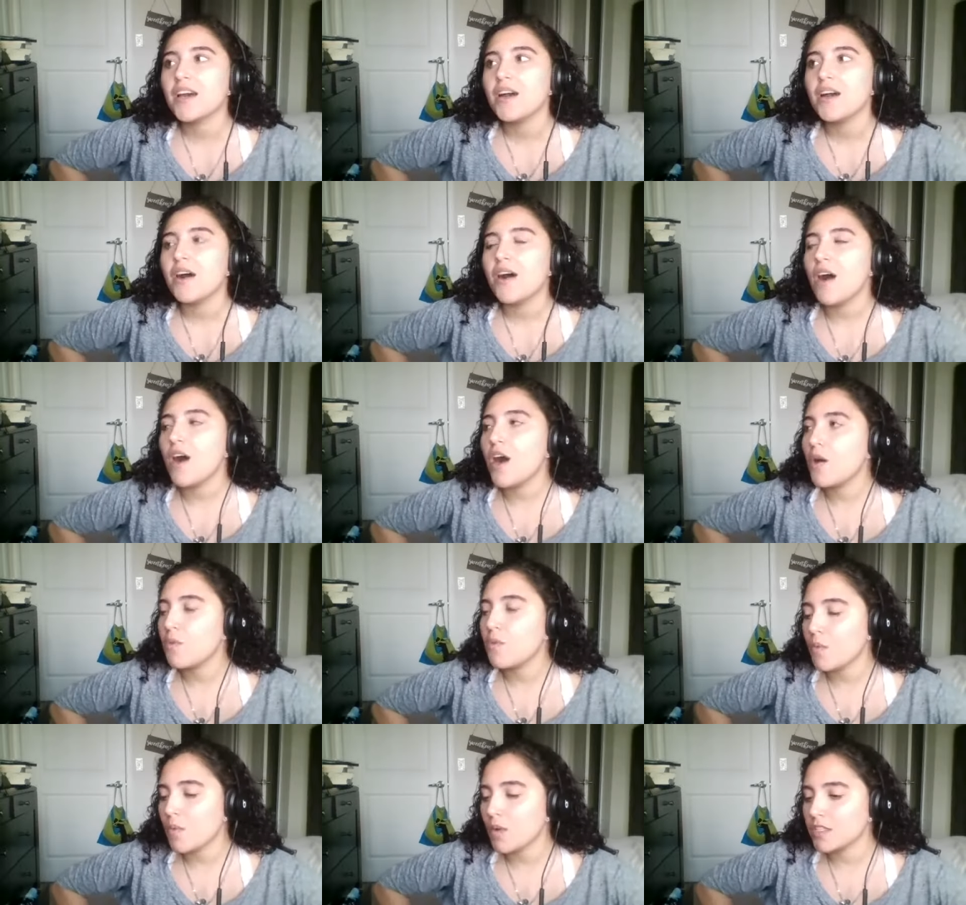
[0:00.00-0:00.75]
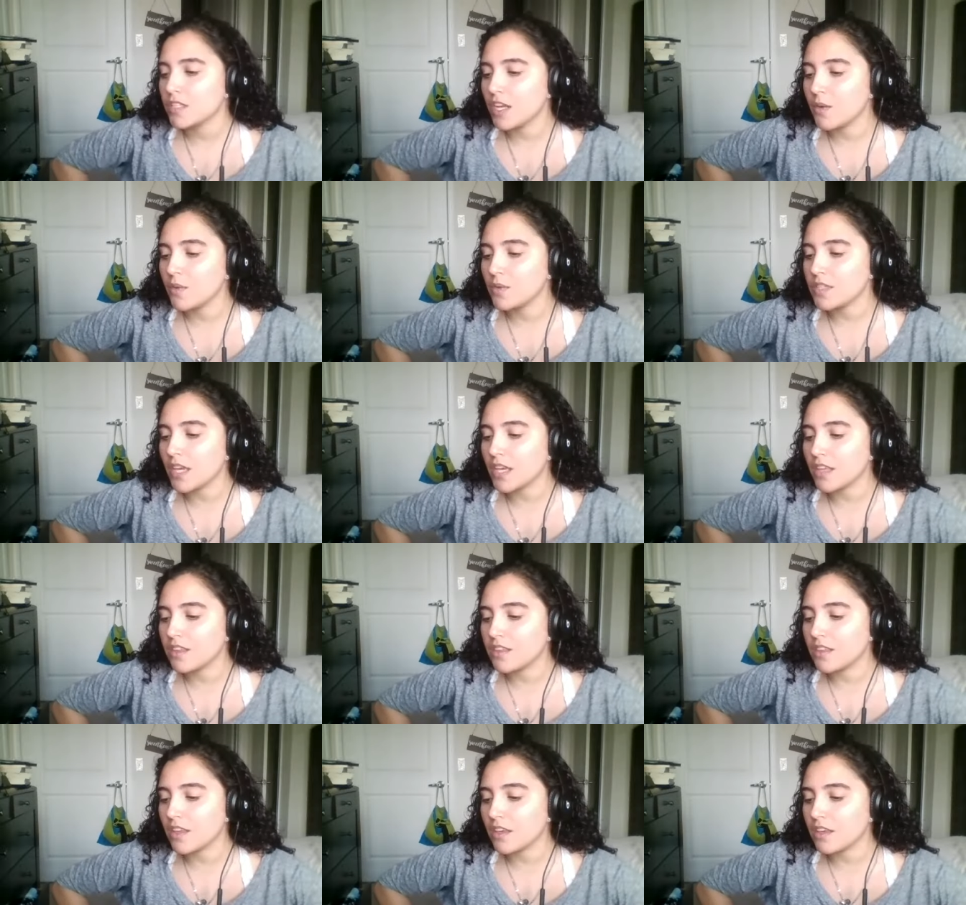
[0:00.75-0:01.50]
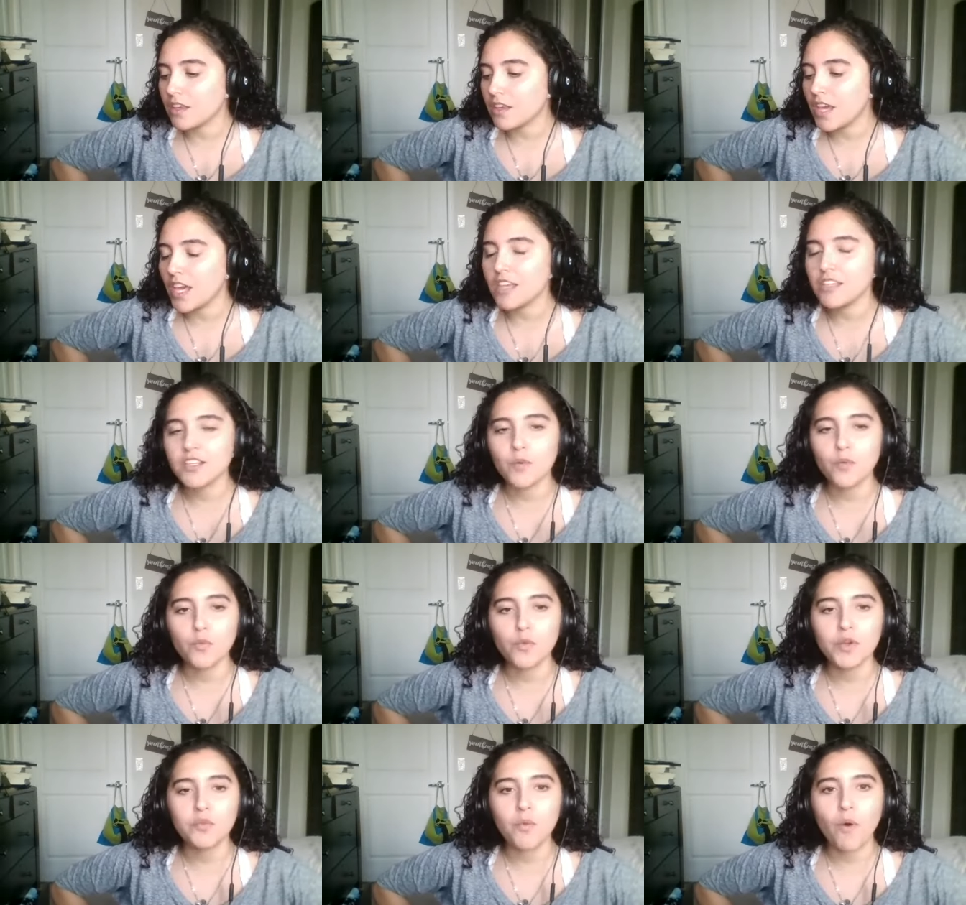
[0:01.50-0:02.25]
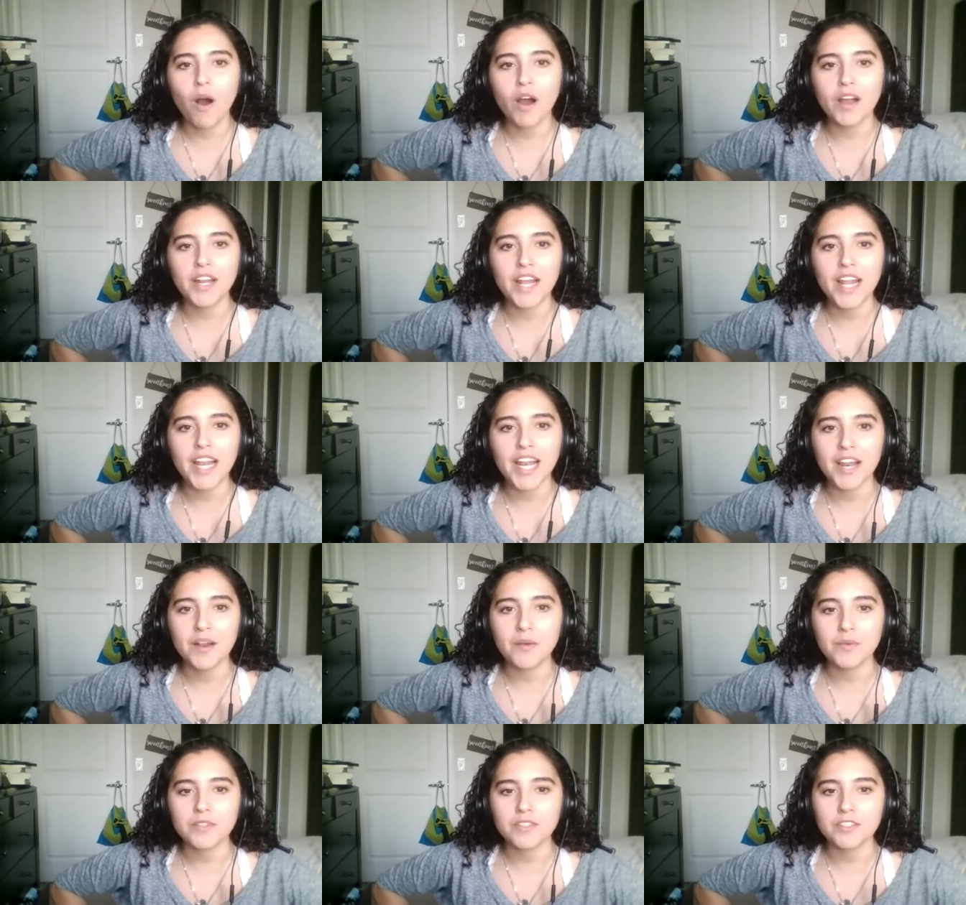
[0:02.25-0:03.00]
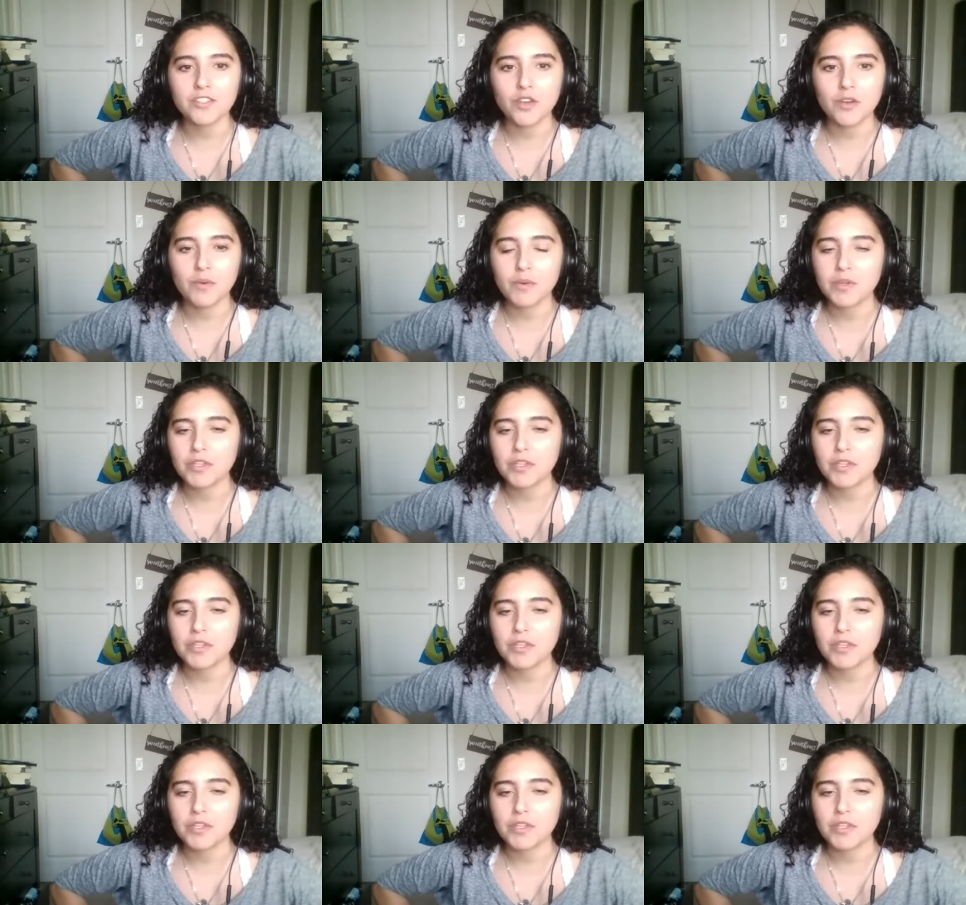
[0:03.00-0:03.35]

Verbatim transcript: oh, what was it? It was like the kingdom we wanted, and it was showing